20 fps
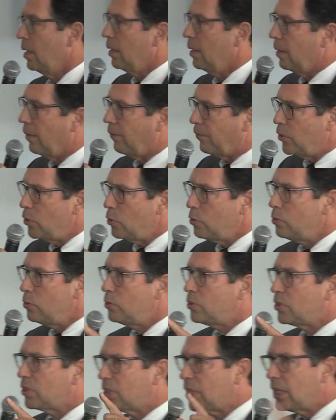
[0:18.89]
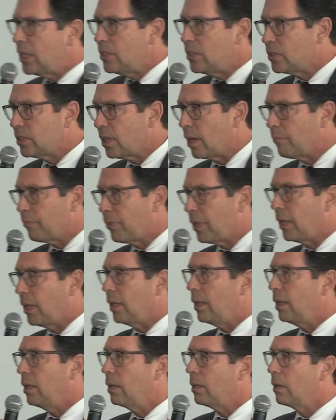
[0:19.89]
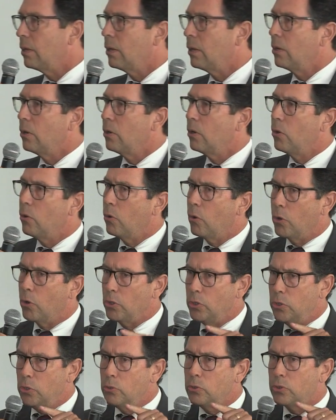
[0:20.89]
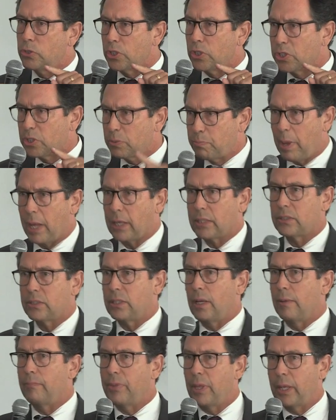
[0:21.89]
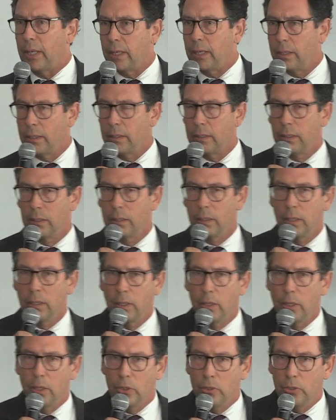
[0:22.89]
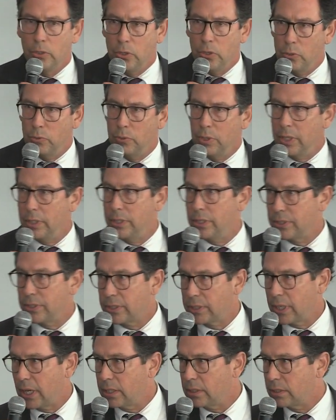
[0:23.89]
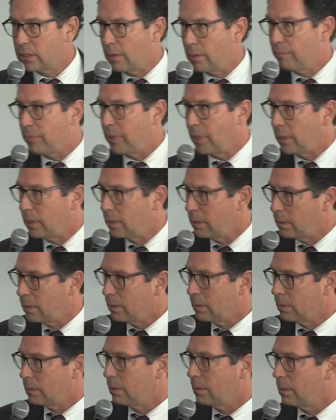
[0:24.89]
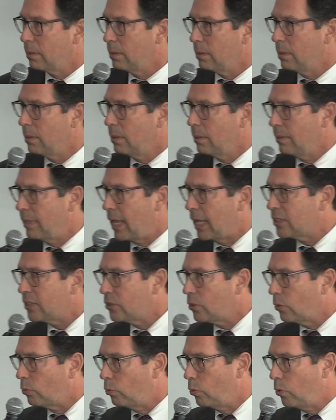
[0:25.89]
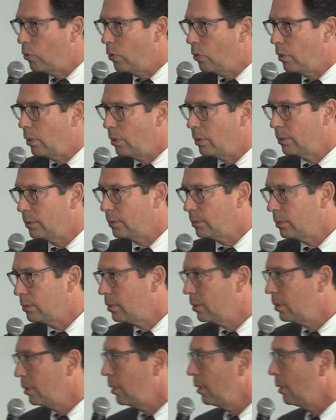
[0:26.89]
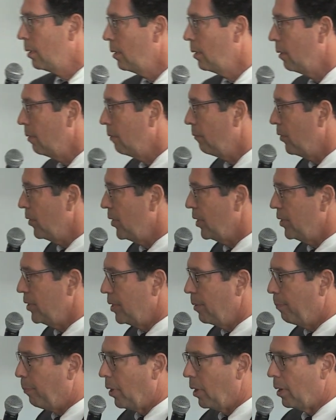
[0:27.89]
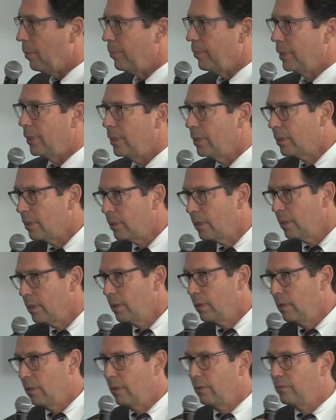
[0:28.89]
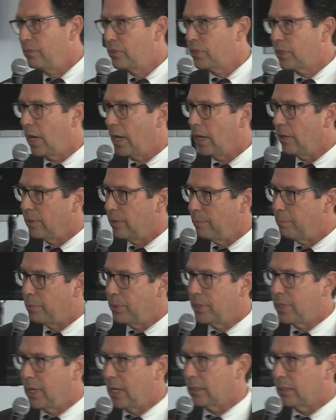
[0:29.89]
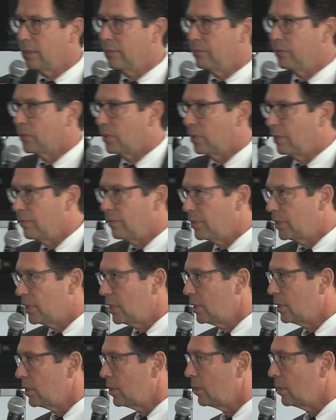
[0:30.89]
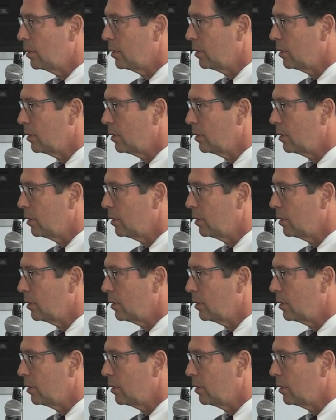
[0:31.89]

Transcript: If you see something or you suspect something, you need to say something. That's the rule for the Department of Child and Protective Services.